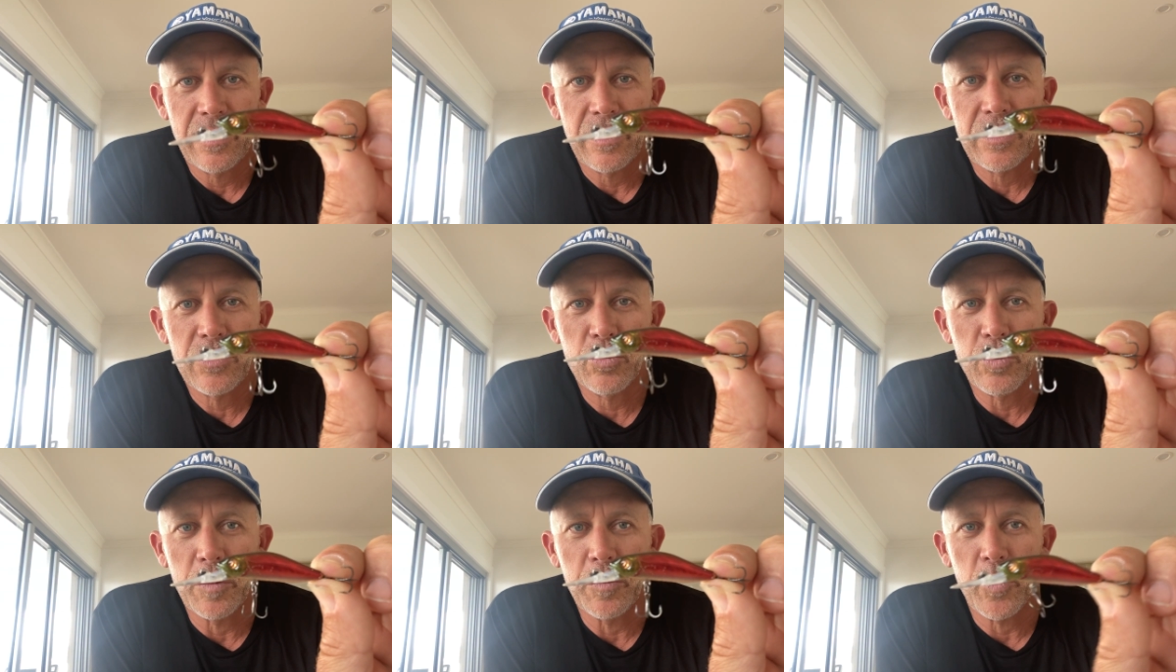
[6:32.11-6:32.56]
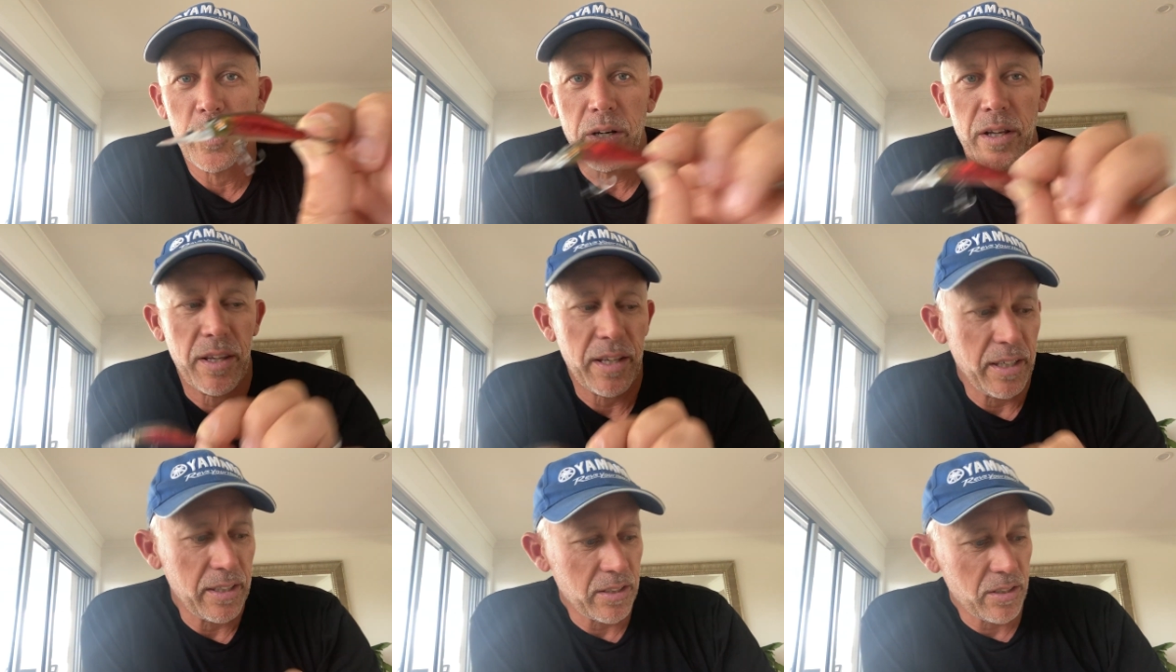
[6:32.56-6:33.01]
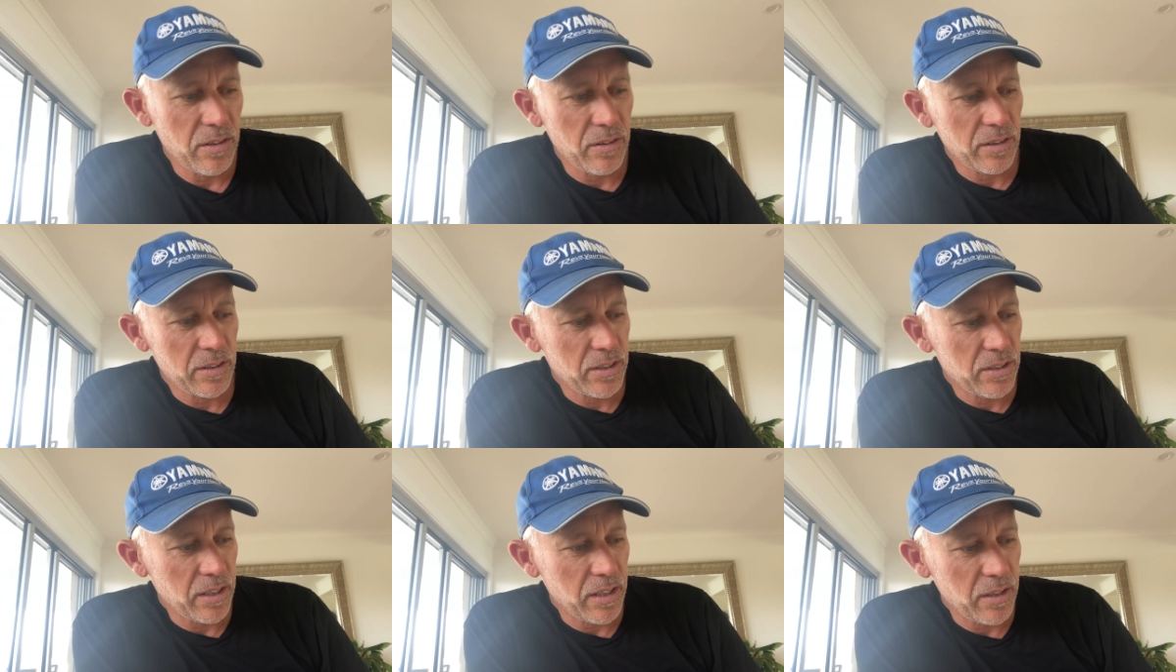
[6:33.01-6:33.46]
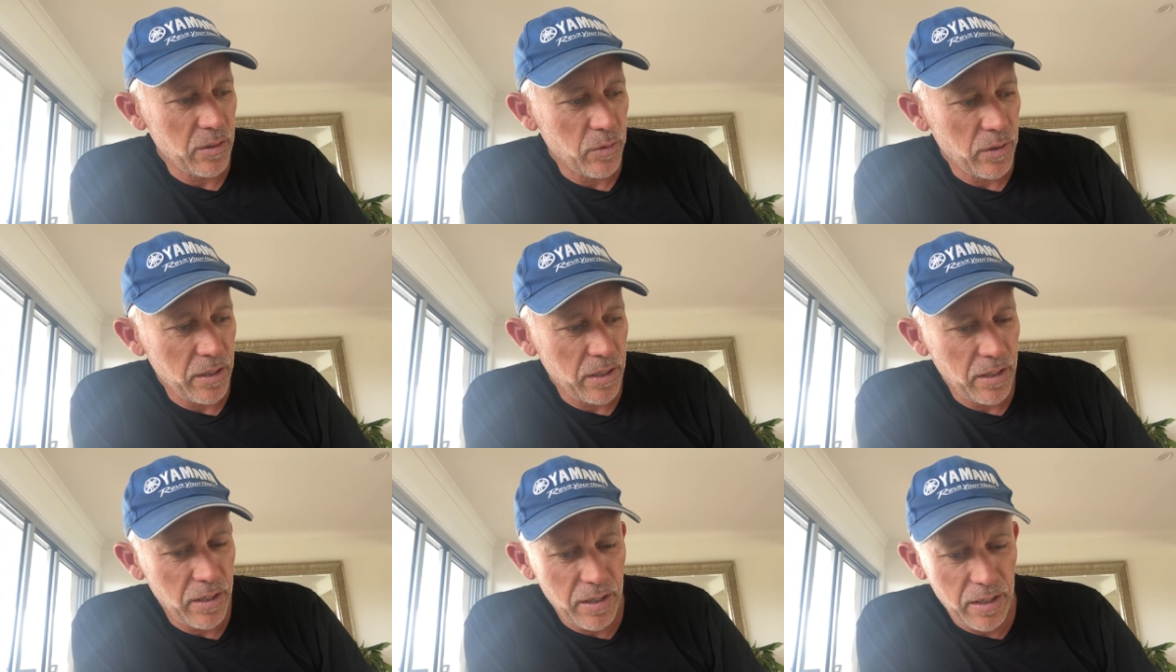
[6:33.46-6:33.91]
swim one of these alongside
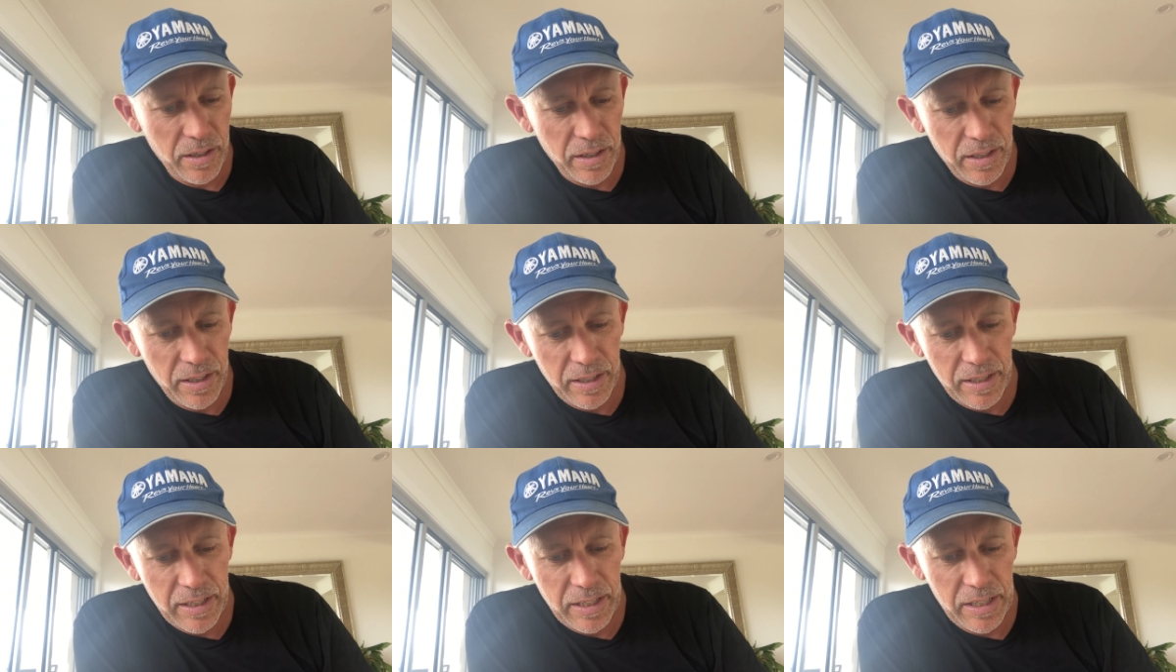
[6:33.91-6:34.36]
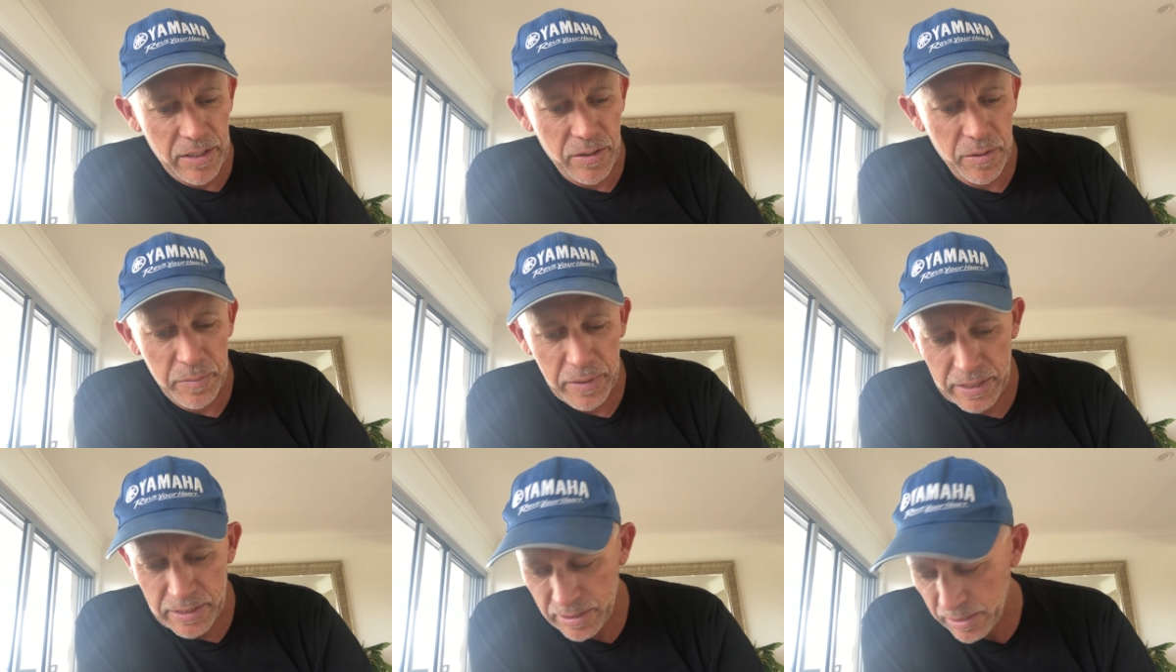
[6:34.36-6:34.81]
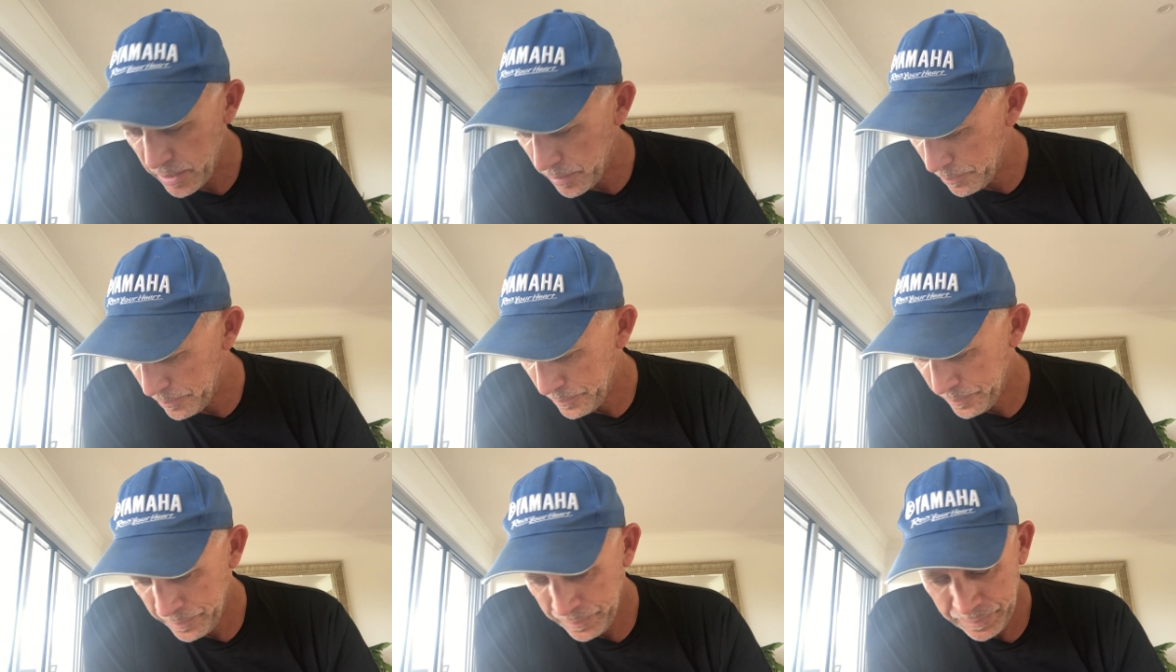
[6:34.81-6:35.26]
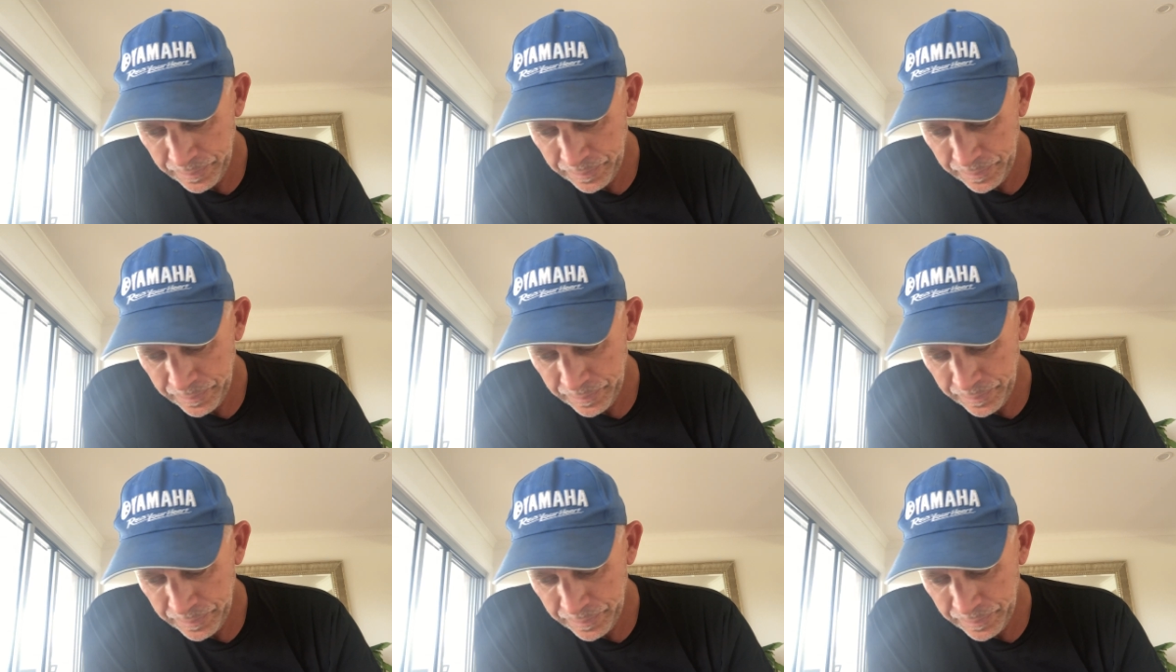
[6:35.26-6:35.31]
another color and mix it up.